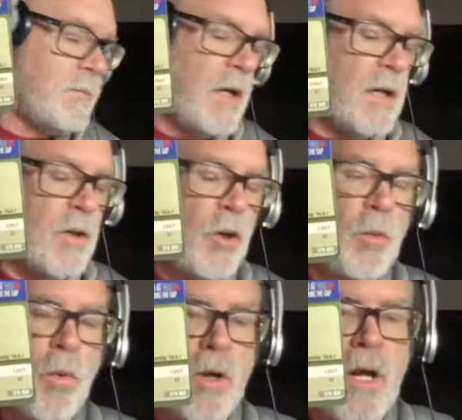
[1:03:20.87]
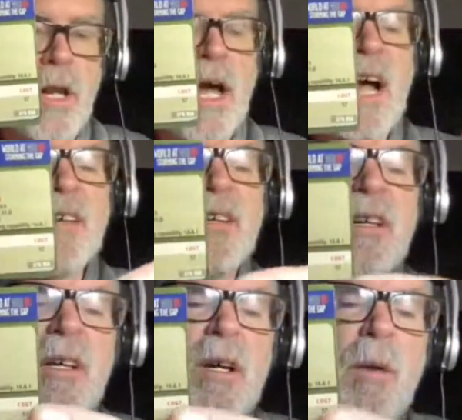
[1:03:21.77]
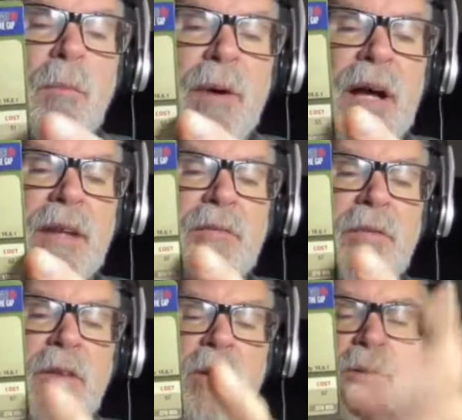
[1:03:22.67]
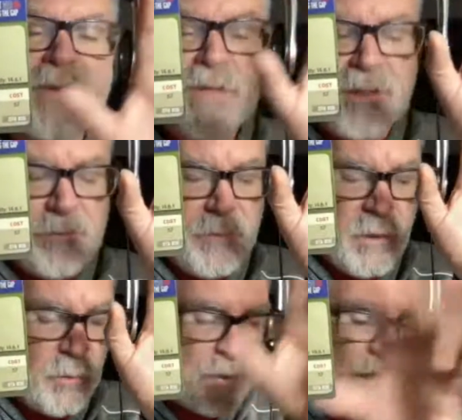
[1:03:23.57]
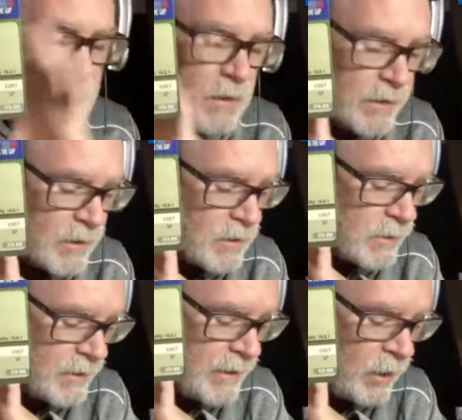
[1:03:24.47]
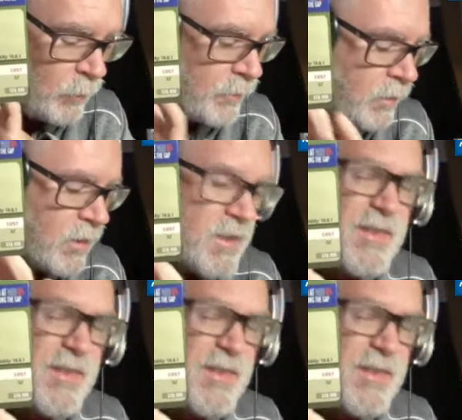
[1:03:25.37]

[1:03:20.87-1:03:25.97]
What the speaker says: of Cold War Gone Hot. But for those that, need a little help, a little